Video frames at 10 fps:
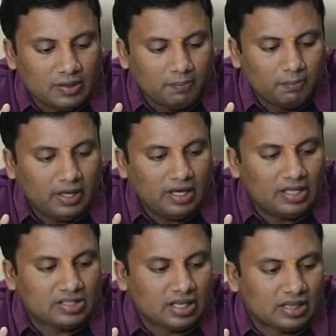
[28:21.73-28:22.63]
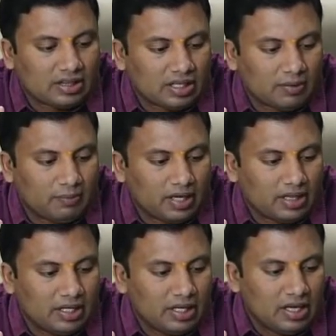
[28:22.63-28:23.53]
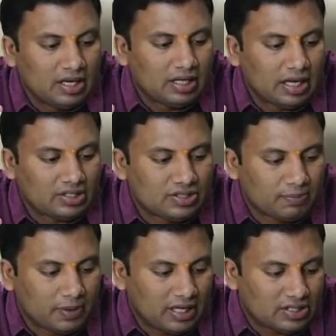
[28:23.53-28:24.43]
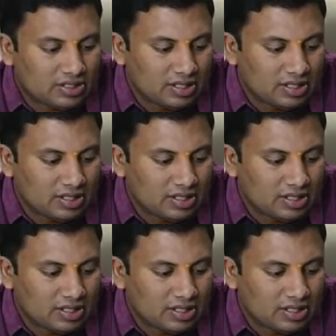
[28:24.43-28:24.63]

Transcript: B is nothing but the tens place.